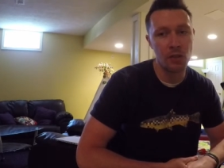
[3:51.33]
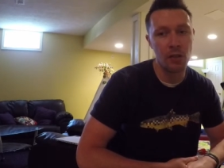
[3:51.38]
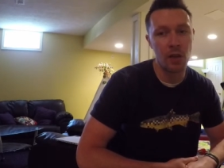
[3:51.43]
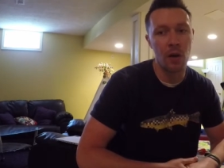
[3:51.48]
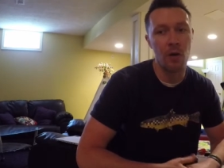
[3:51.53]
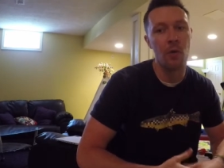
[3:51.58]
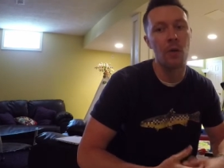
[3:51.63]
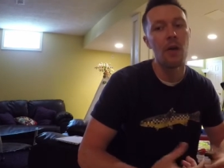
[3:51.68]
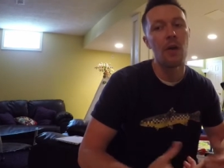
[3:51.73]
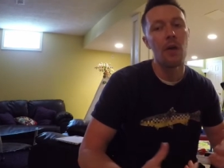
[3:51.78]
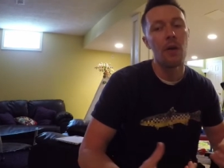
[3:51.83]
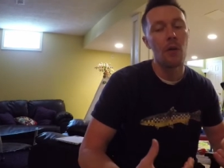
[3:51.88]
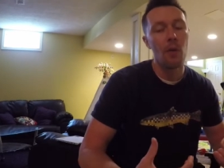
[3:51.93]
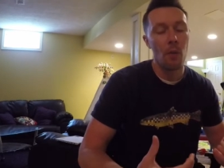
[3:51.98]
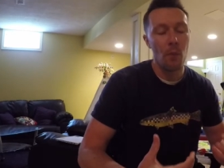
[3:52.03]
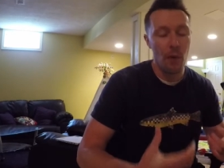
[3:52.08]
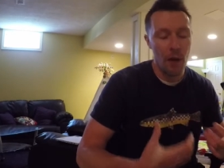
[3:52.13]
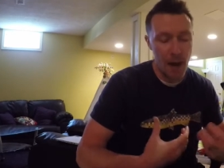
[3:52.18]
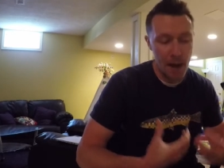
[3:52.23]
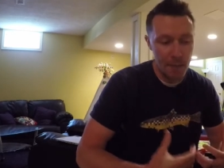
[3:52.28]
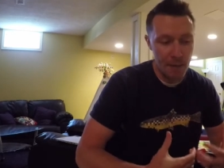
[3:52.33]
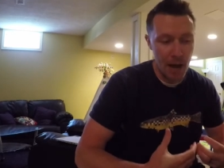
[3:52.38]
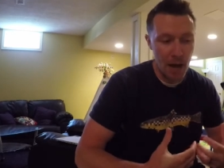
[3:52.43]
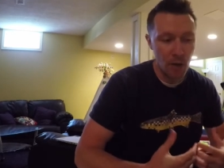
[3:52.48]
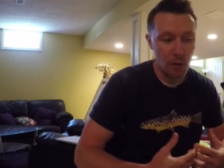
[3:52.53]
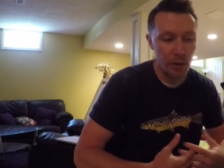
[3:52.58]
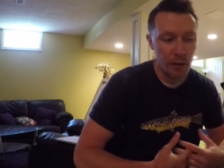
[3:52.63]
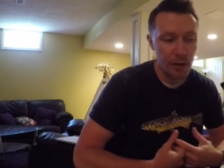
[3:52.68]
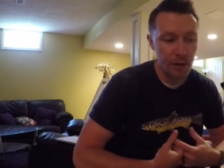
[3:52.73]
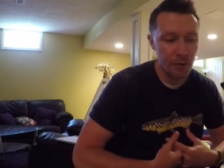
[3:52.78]
So when I'm
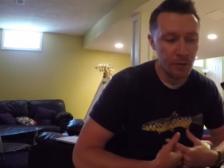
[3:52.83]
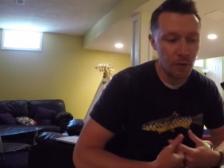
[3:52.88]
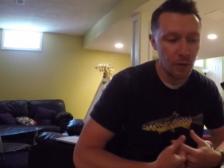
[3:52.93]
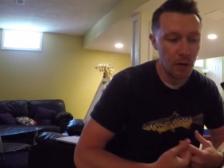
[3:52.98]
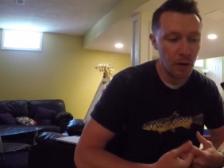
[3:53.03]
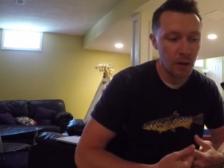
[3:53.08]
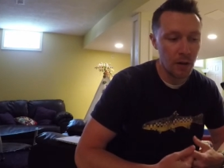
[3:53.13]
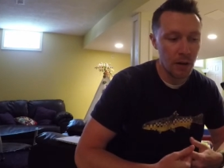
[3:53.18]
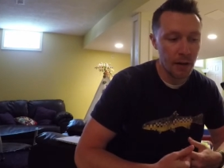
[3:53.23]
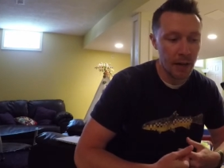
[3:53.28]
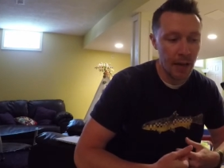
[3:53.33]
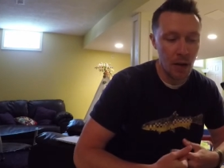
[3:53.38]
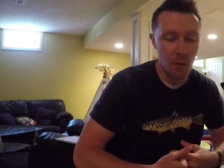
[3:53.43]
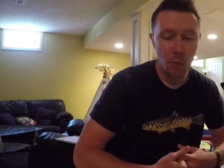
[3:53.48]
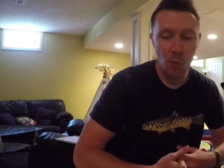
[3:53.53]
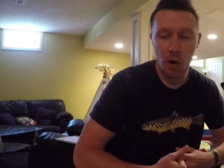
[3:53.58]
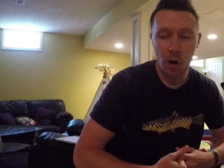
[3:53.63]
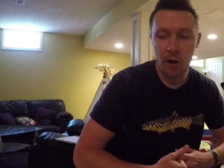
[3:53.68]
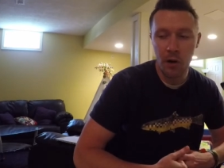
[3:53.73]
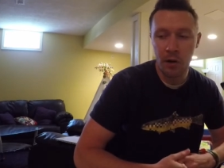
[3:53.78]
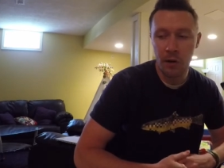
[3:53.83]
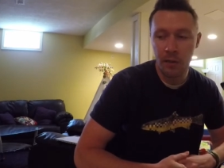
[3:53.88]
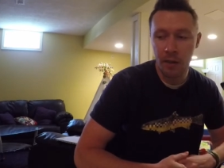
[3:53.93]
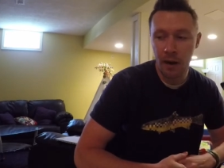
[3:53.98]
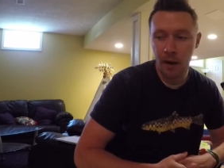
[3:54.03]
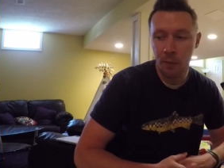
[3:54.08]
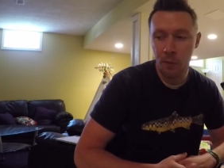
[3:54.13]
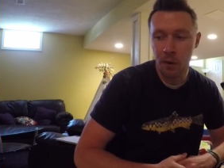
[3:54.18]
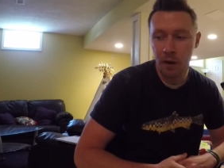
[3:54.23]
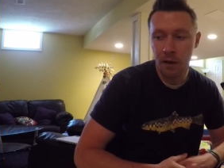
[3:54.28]
out looking for again water that
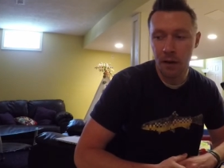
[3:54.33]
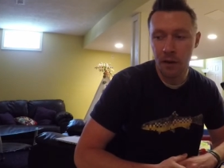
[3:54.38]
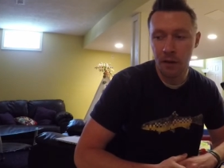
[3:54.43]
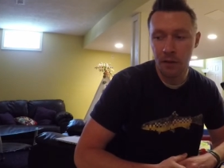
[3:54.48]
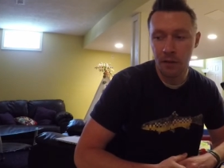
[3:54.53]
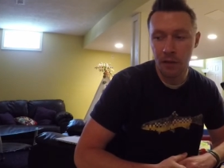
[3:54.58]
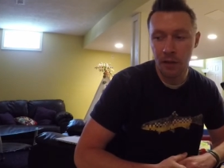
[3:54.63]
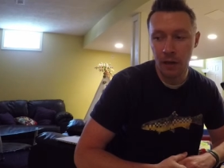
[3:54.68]
I want to,